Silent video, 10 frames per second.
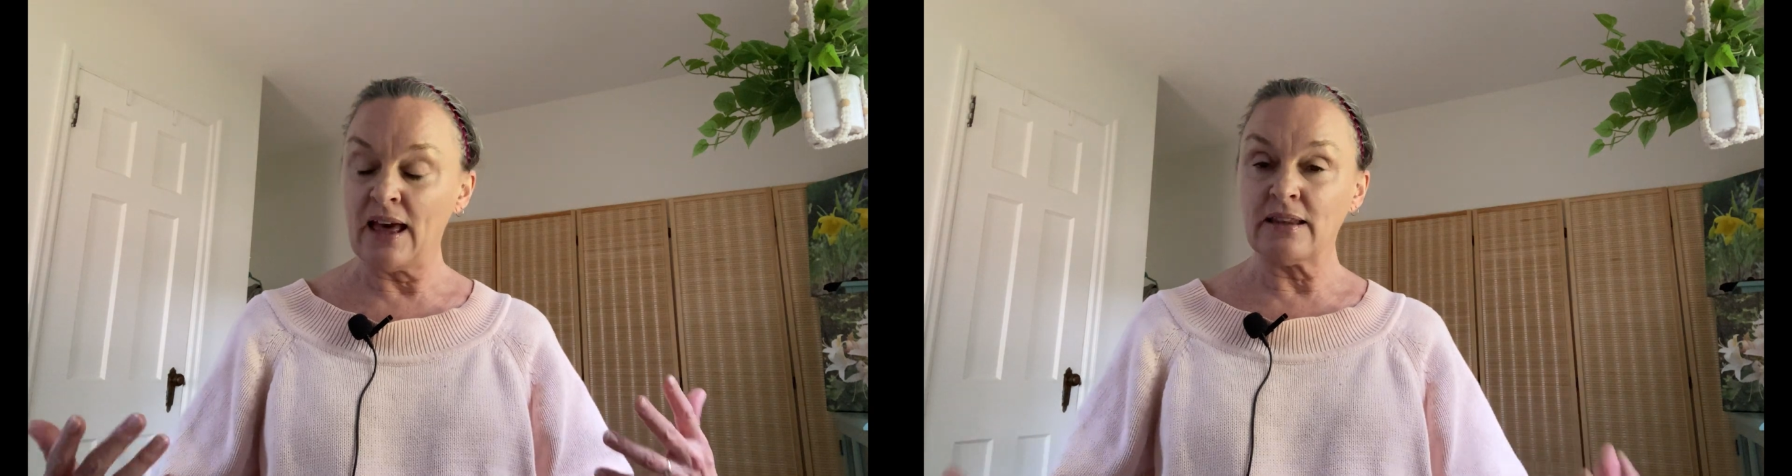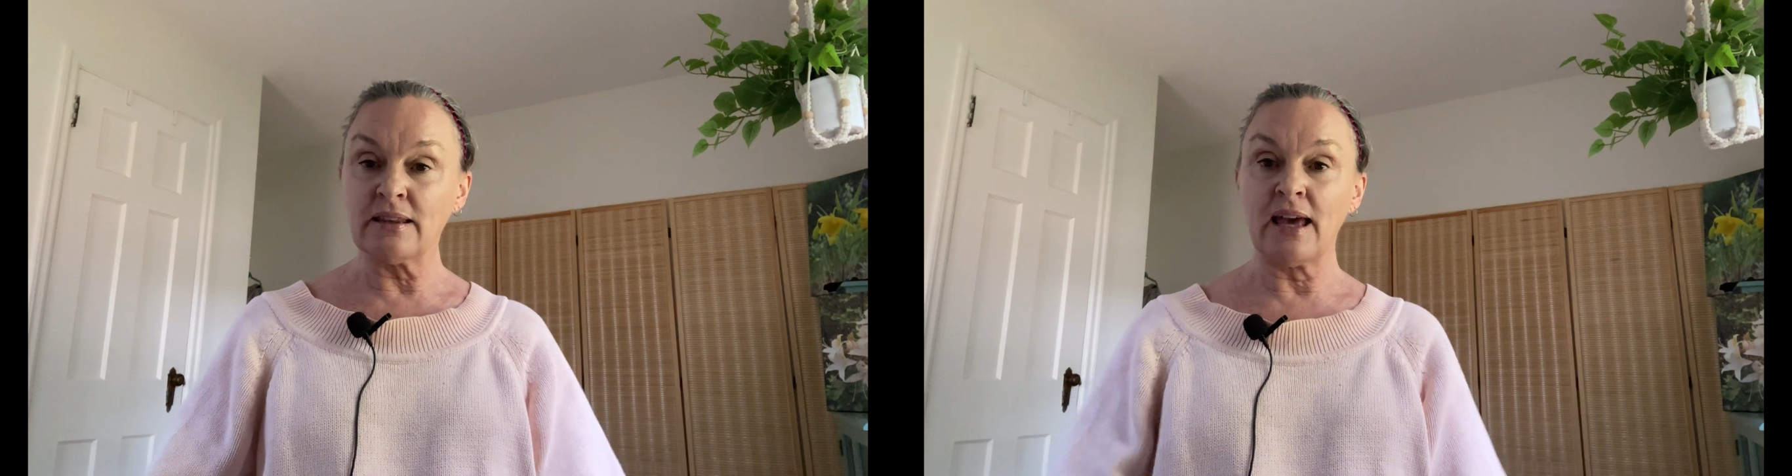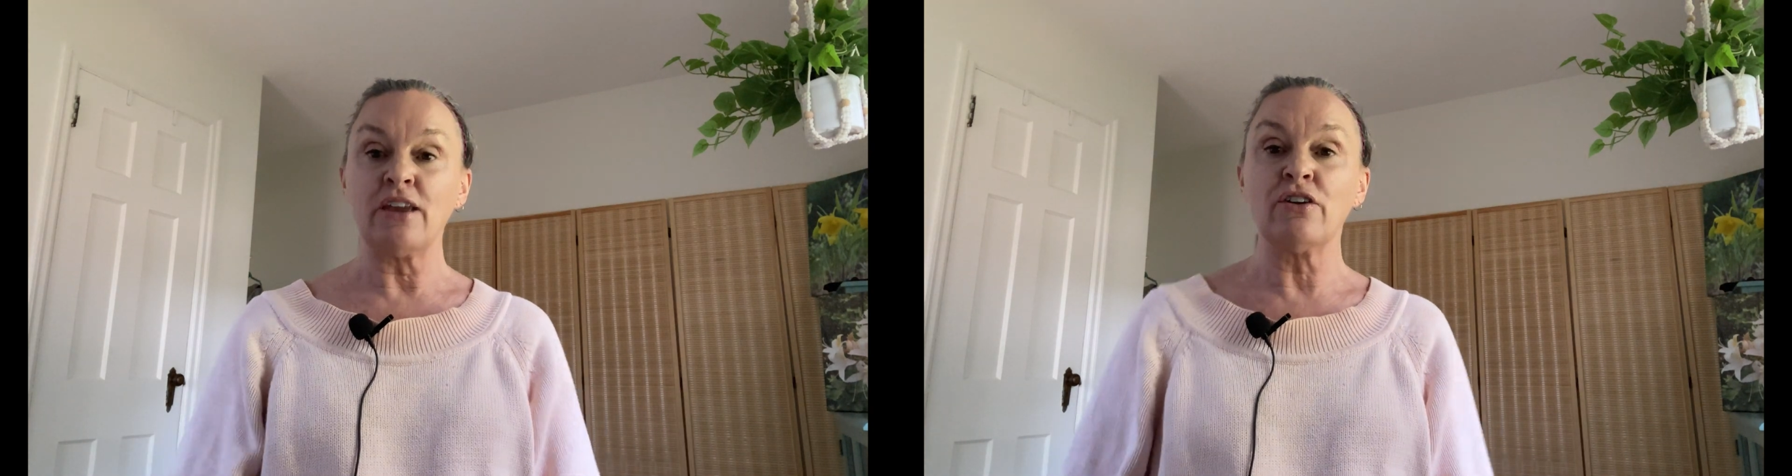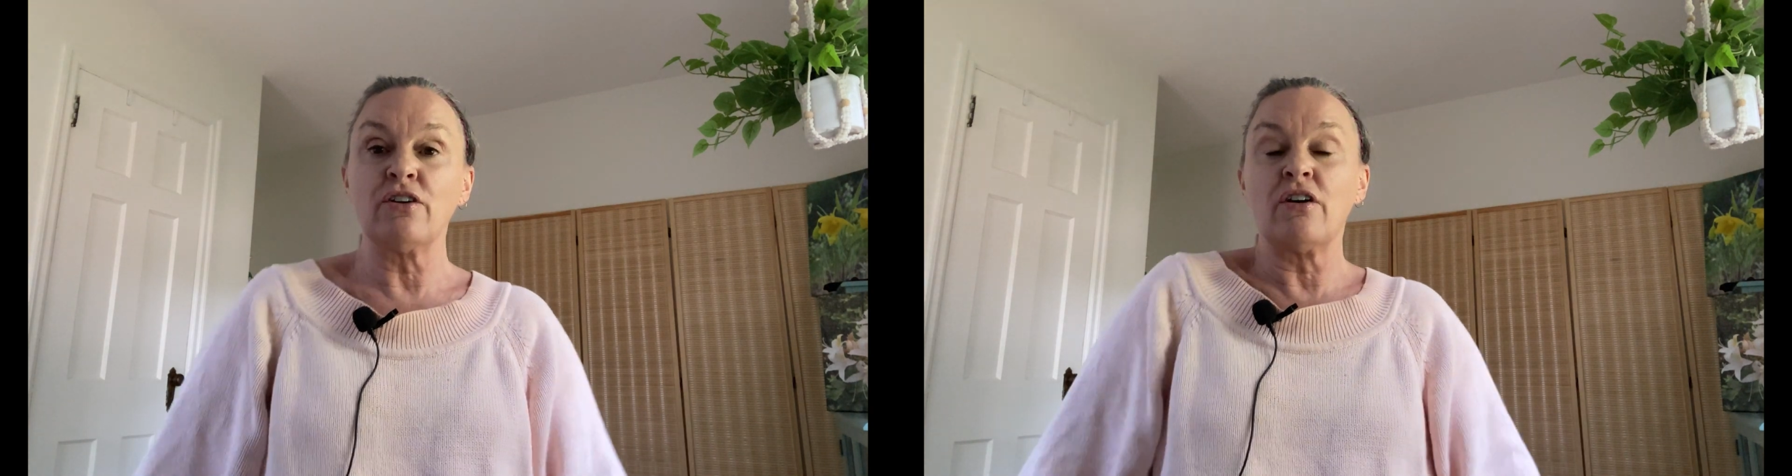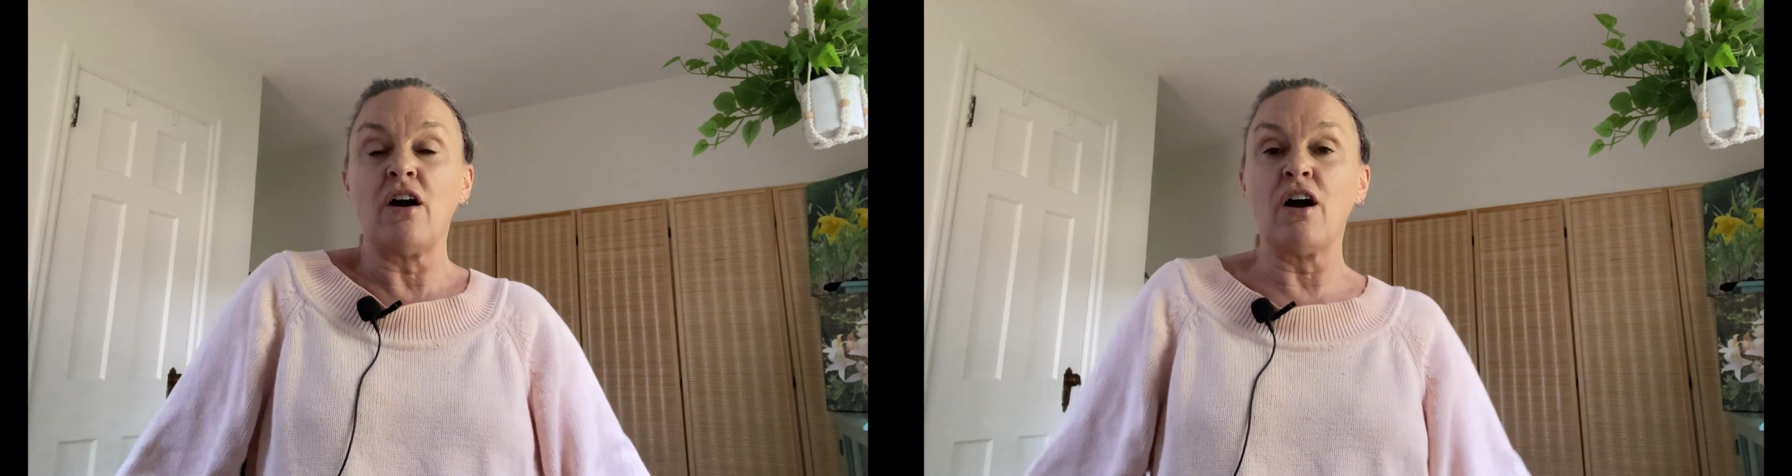let
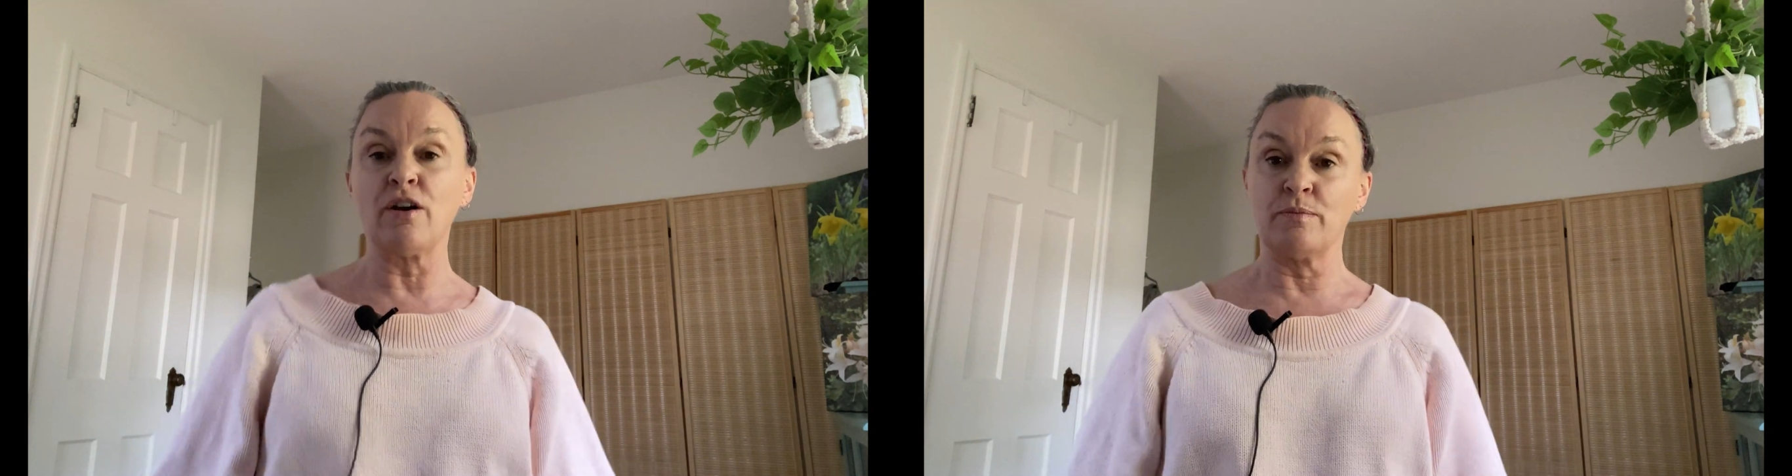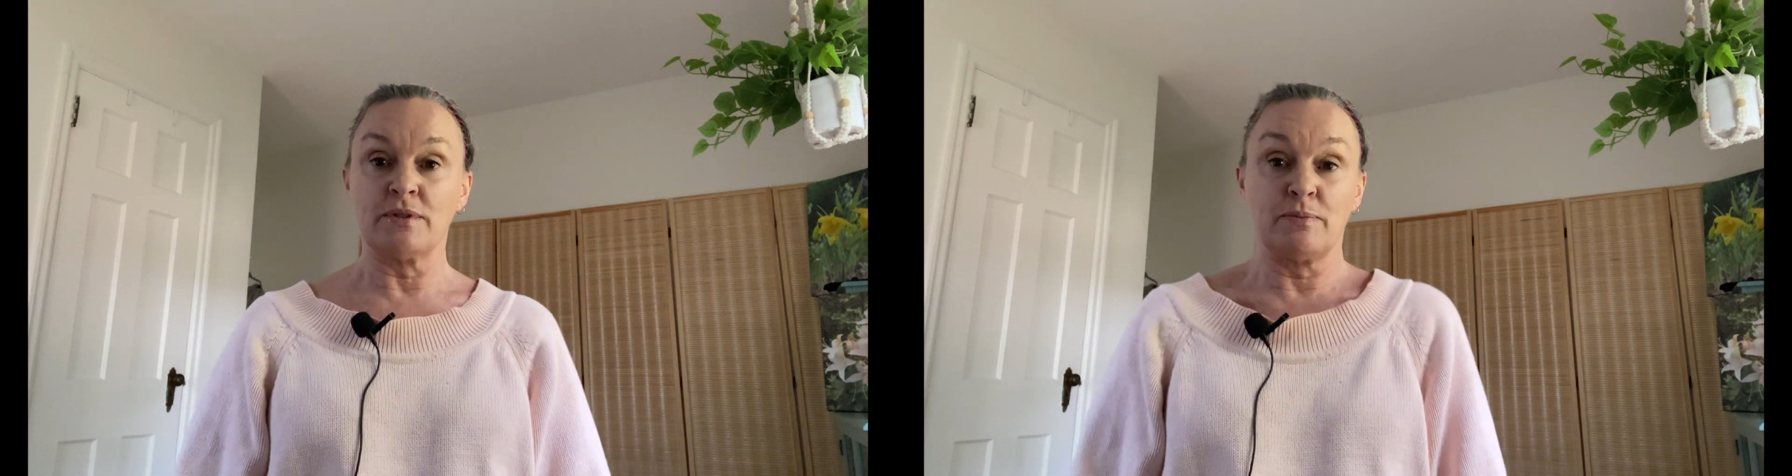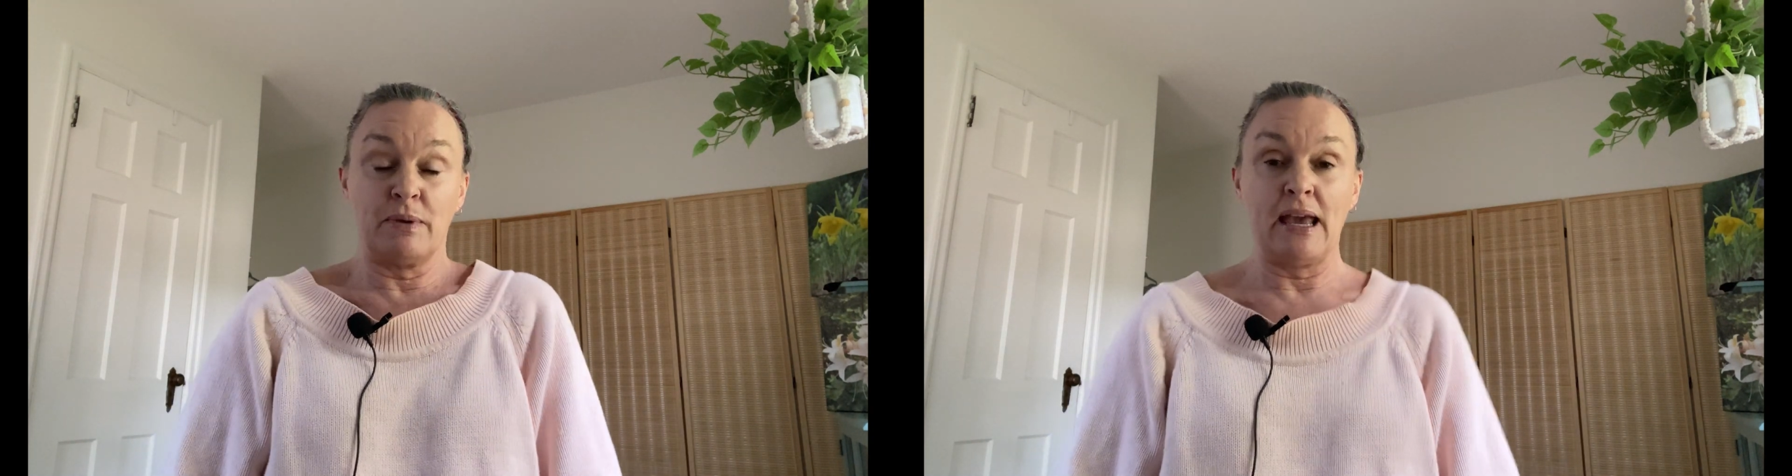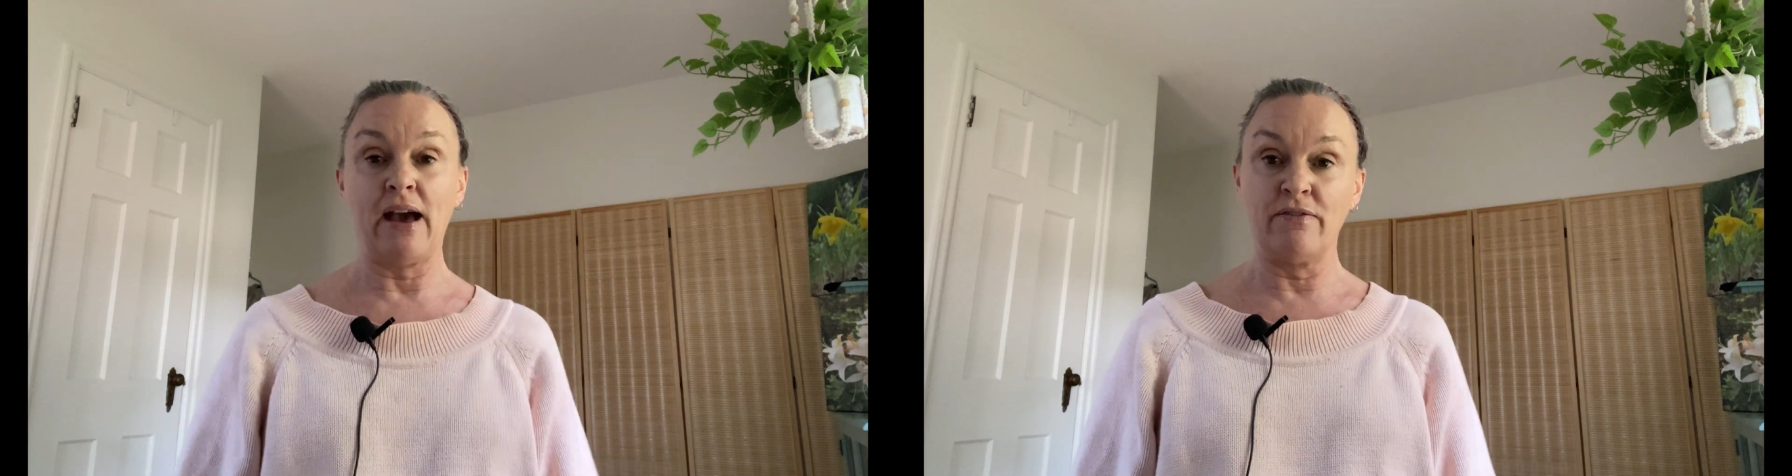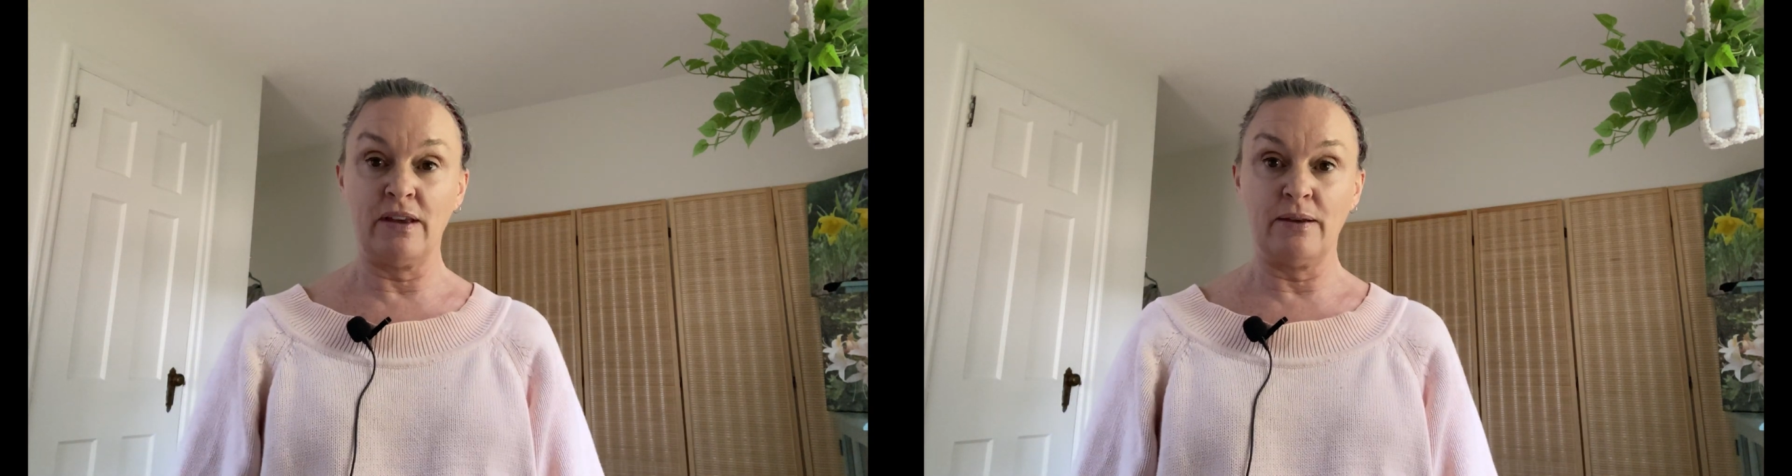your arms be
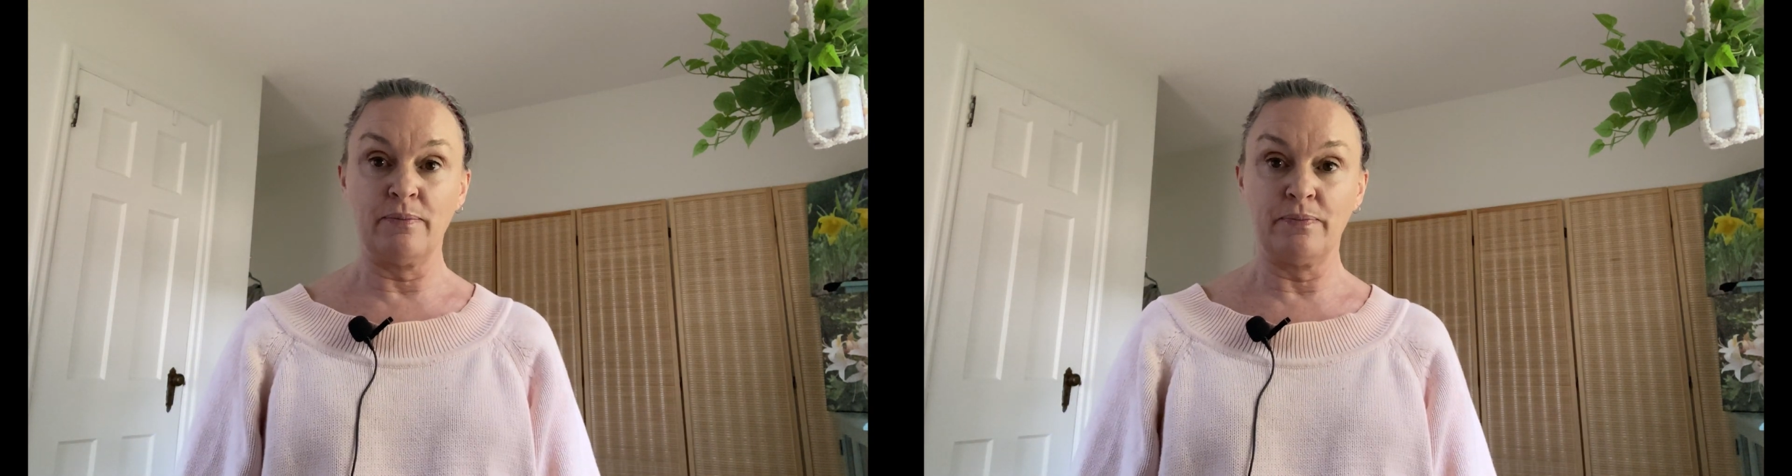heavy.